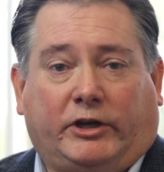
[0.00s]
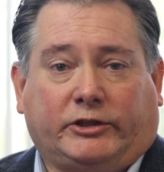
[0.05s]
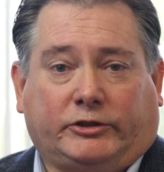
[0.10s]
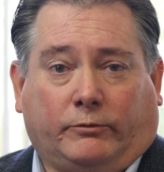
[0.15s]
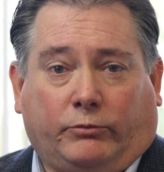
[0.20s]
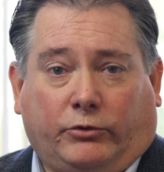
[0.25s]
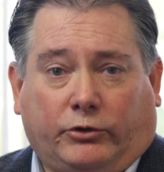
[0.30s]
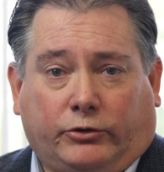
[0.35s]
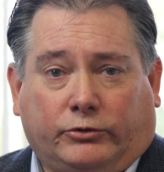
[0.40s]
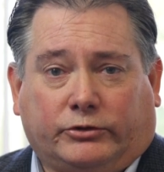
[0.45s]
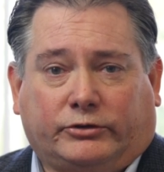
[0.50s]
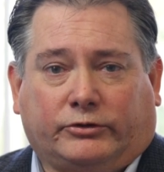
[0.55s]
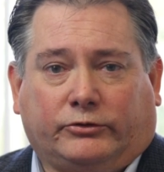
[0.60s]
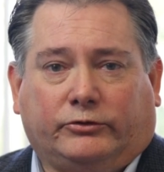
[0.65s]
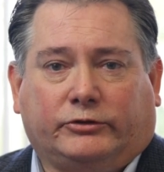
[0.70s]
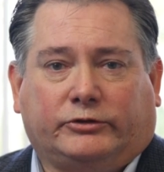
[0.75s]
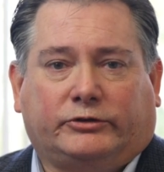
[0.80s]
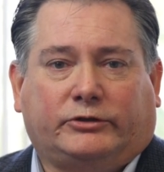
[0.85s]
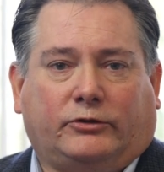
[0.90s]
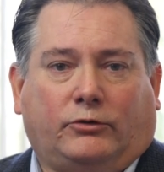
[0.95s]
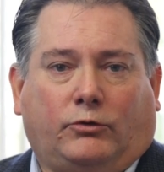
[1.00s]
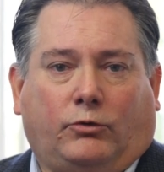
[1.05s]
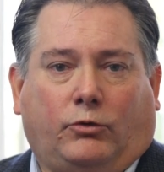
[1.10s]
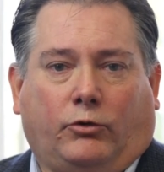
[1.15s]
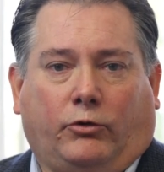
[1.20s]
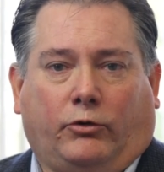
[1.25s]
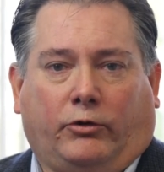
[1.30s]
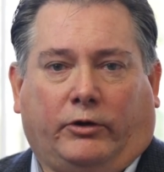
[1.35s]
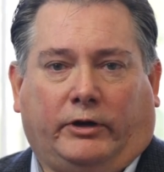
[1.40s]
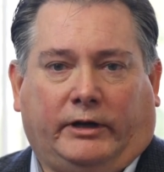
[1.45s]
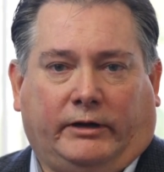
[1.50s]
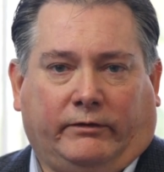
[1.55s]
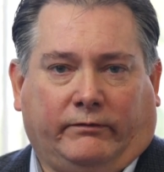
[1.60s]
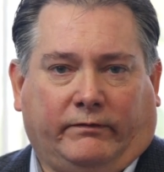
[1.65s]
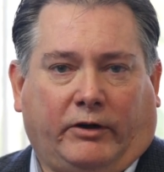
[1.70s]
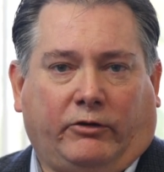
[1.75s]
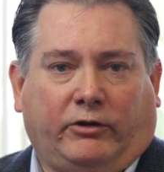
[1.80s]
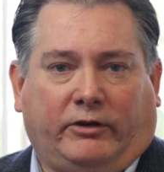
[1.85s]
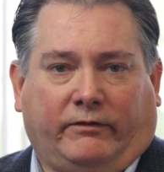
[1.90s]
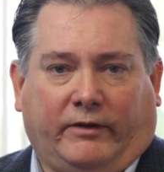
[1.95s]
resin producers or in
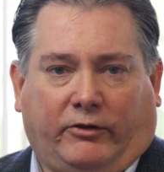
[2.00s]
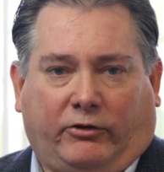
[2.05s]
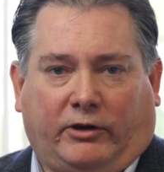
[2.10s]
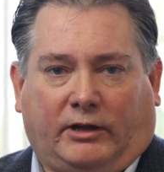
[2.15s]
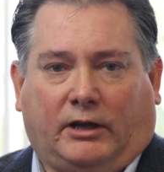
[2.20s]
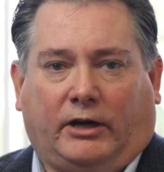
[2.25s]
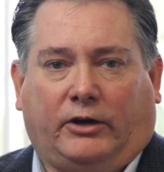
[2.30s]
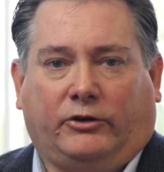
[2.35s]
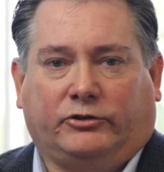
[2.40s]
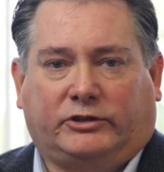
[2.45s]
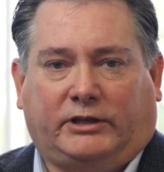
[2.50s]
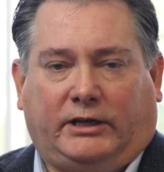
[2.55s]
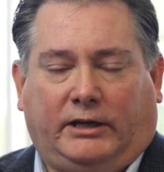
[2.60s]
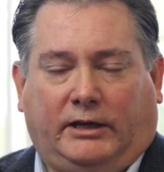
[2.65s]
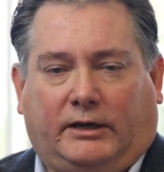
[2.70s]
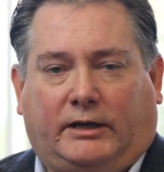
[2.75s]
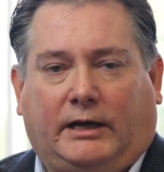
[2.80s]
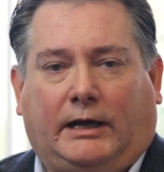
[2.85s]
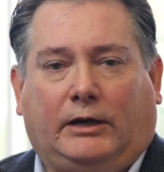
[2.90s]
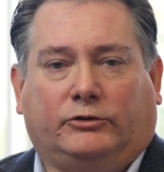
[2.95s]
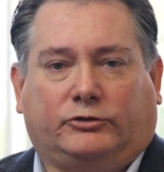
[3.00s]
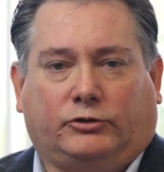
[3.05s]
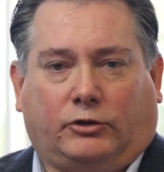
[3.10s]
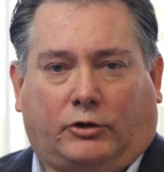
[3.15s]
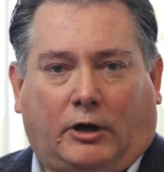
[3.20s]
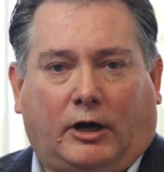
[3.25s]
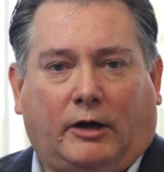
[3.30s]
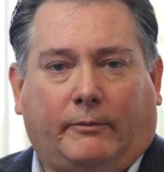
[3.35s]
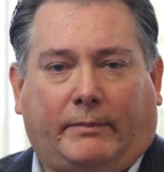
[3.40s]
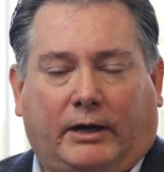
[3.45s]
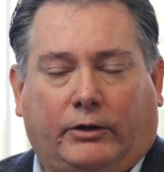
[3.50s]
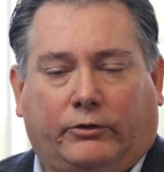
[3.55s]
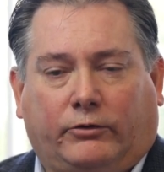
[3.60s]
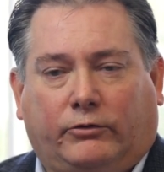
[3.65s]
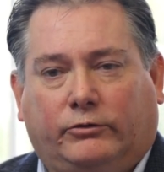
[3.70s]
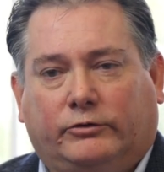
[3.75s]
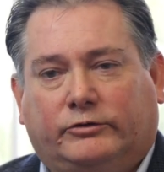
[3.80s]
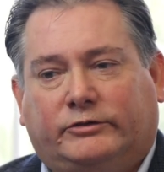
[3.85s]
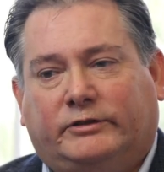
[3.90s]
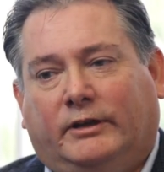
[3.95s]
very, very large key accounts or
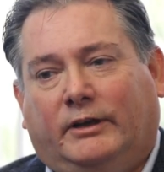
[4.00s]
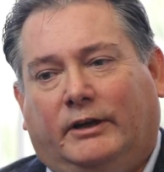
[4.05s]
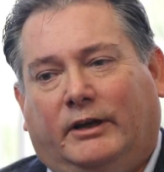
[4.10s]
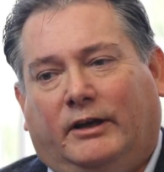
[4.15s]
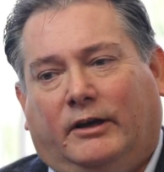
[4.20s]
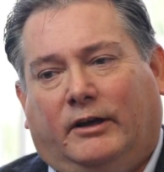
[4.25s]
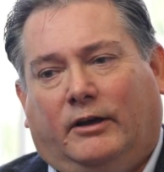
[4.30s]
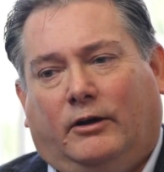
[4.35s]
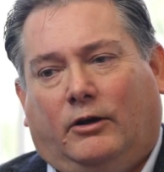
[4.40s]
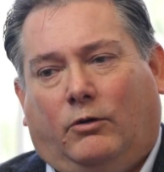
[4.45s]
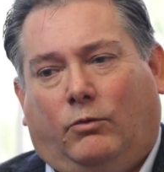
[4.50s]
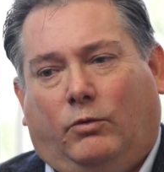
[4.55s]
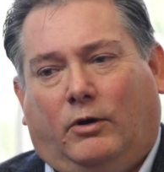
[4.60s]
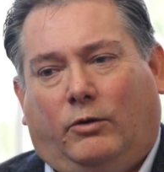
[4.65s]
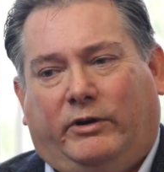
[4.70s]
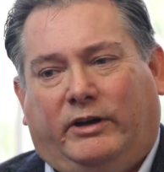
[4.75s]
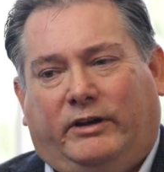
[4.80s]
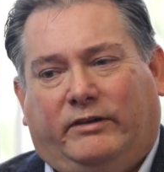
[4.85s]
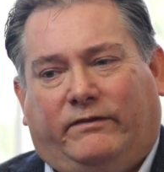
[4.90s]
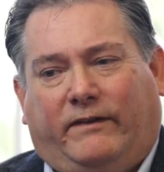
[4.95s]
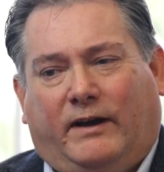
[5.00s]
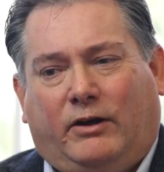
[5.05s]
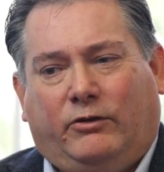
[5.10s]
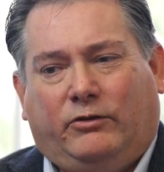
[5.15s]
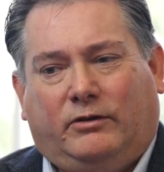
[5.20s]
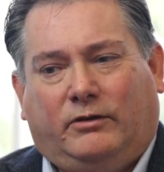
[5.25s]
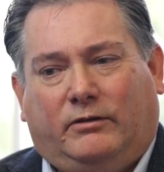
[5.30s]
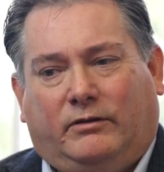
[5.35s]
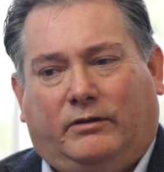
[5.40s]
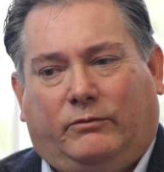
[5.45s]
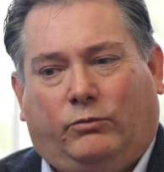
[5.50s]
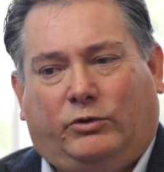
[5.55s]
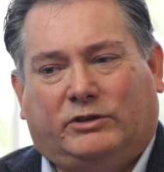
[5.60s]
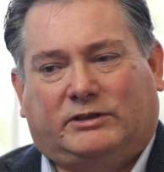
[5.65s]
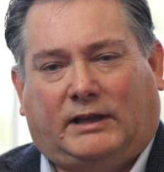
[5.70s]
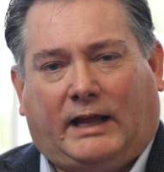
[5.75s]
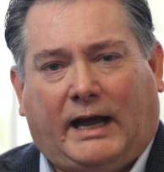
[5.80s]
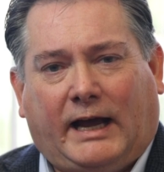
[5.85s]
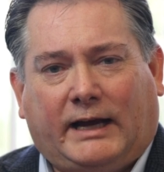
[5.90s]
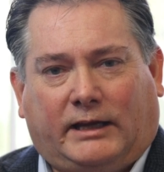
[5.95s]
compounders. What we found
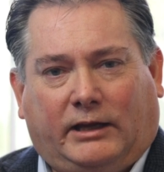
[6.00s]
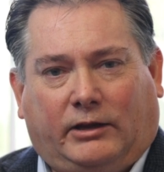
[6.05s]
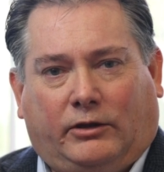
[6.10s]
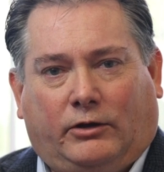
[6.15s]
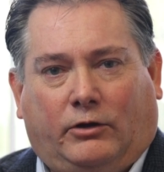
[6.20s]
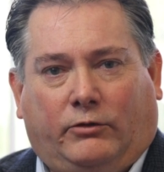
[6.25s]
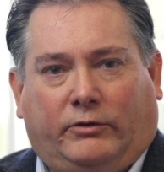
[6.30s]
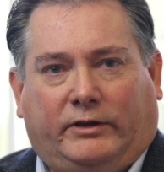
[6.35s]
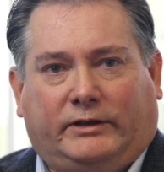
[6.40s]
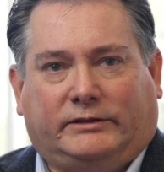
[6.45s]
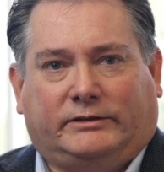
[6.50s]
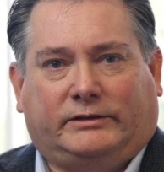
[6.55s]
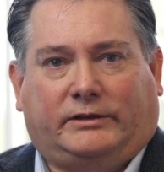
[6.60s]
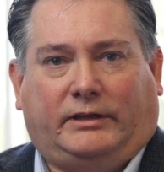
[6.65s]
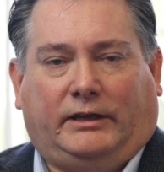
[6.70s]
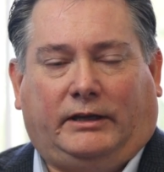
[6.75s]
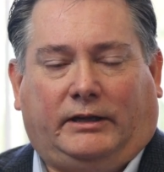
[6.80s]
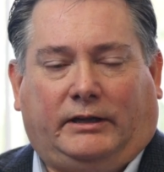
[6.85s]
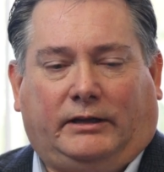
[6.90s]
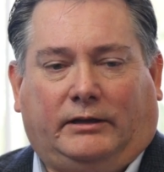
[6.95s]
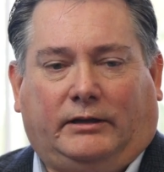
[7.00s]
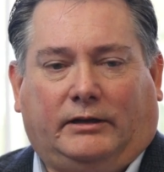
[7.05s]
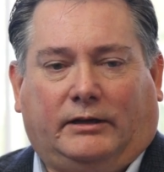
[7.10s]
was lacking though is the